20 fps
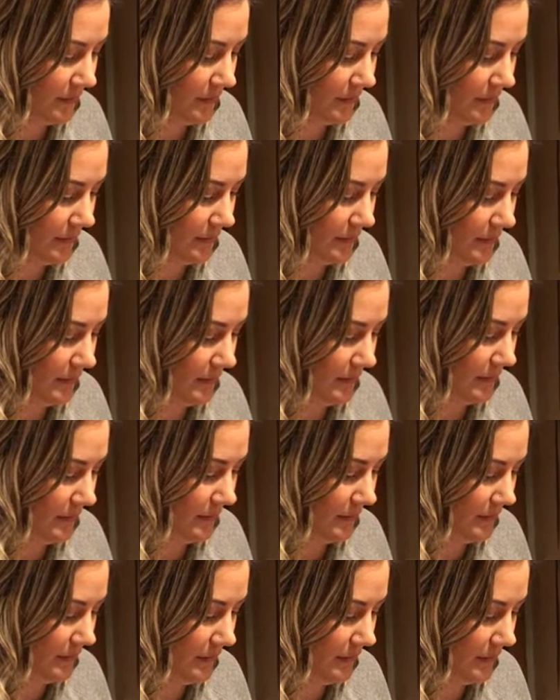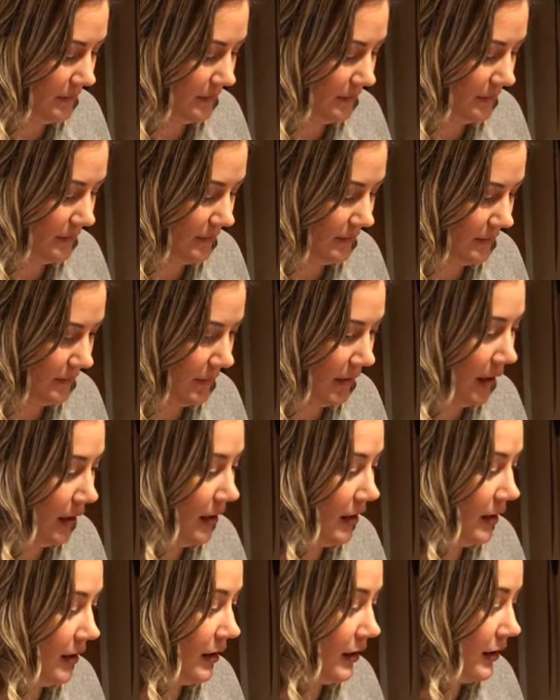I'm not gonna read it all out or anything.
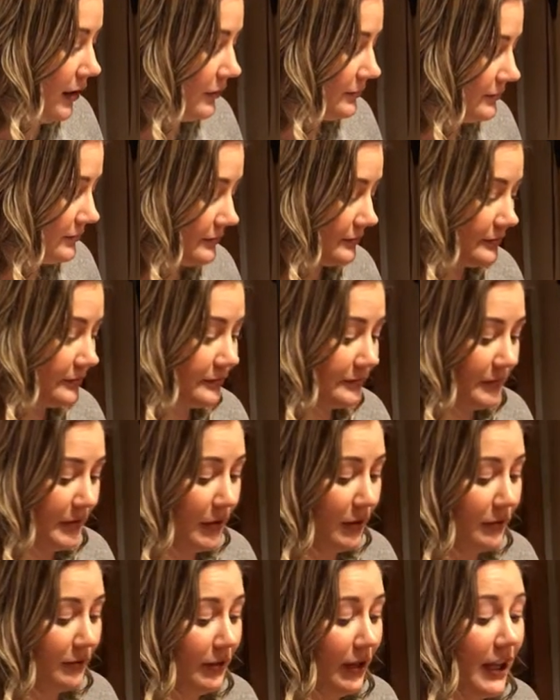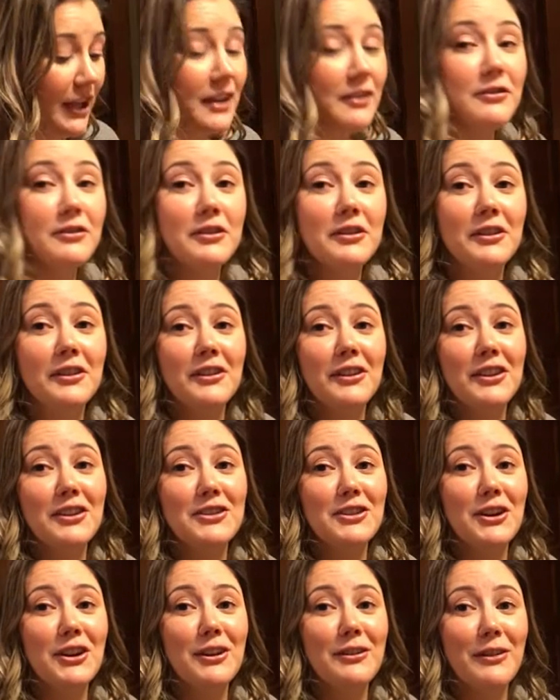Life
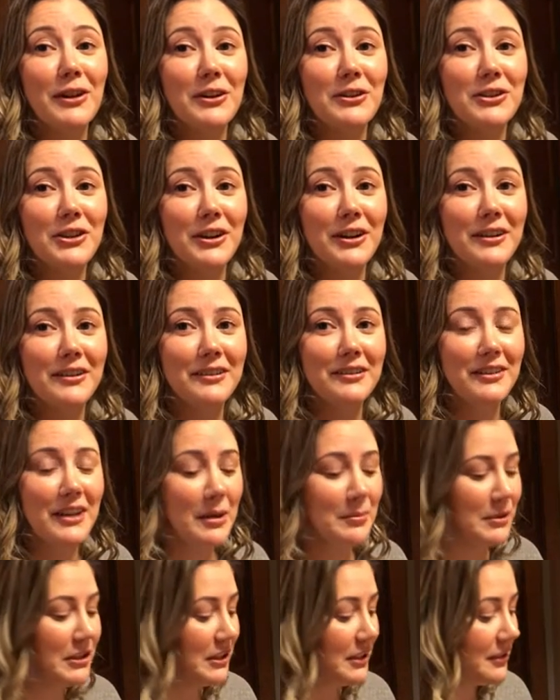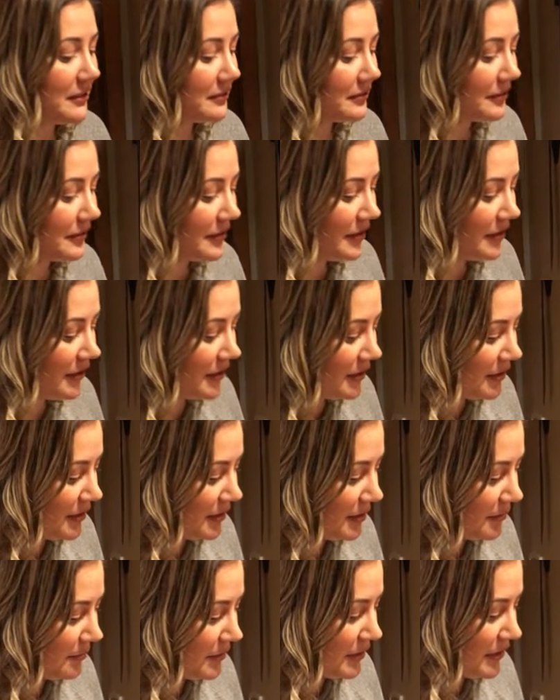is an adventure. Emily,
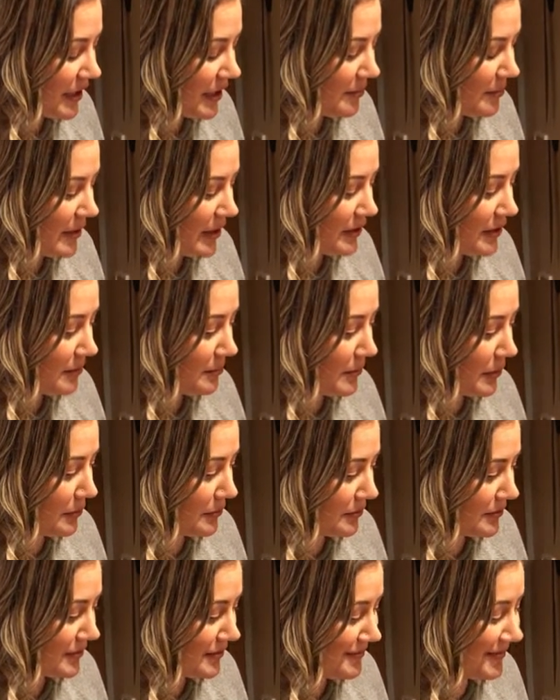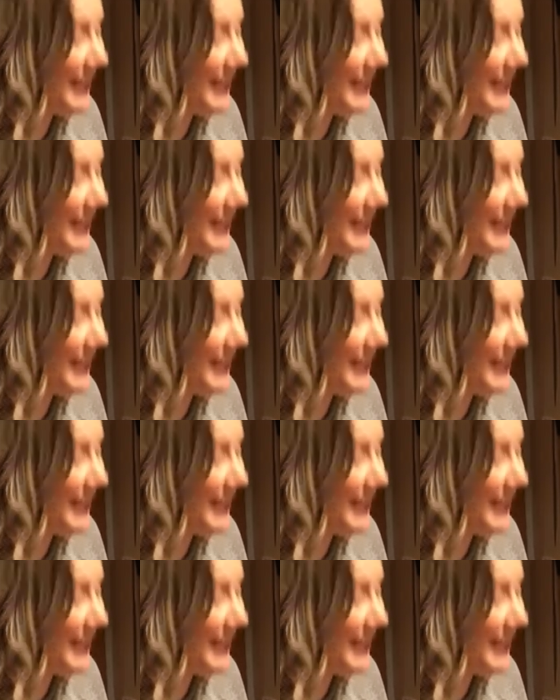we like Ben the most.